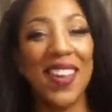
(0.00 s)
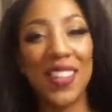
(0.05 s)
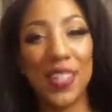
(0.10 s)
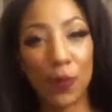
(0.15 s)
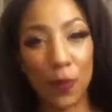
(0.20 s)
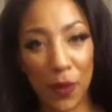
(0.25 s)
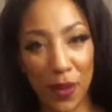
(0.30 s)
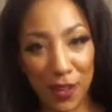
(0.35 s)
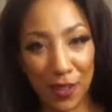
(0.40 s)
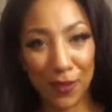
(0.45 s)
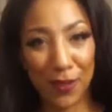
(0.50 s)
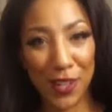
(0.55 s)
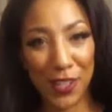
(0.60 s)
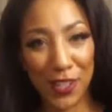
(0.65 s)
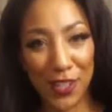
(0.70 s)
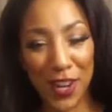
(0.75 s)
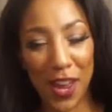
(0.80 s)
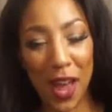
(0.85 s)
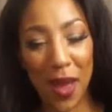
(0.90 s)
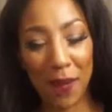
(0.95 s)
spend as
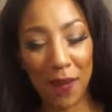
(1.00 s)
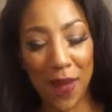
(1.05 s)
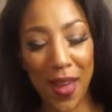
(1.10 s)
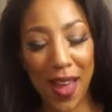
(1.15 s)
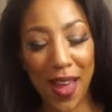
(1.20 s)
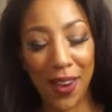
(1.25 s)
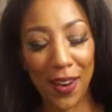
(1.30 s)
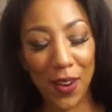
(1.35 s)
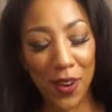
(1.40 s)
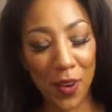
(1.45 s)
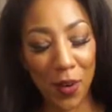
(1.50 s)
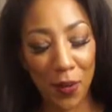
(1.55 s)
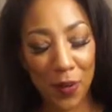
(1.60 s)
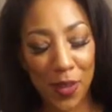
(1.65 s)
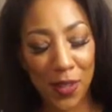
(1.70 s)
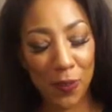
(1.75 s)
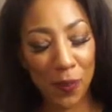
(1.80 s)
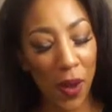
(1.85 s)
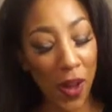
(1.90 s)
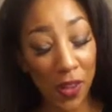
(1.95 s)
much time at home
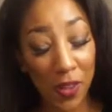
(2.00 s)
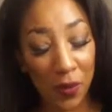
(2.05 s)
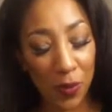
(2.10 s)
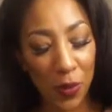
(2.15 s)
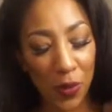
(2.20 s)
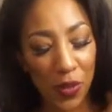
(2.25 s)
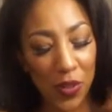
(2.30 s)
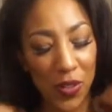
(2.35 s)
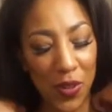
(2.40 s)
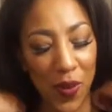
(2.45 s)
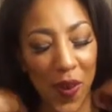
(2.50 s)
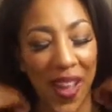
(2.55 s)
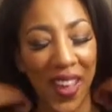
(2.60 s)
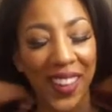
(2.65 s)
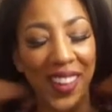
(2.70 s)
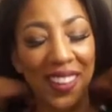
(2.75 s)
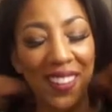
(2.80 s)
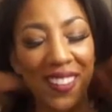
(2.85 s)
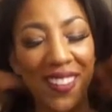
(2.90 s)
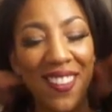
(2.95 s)
as possible so I
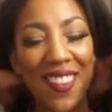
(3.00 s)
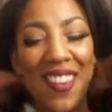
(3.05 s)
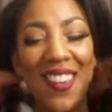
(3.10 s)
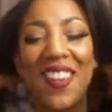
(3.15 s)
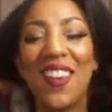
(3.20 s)
can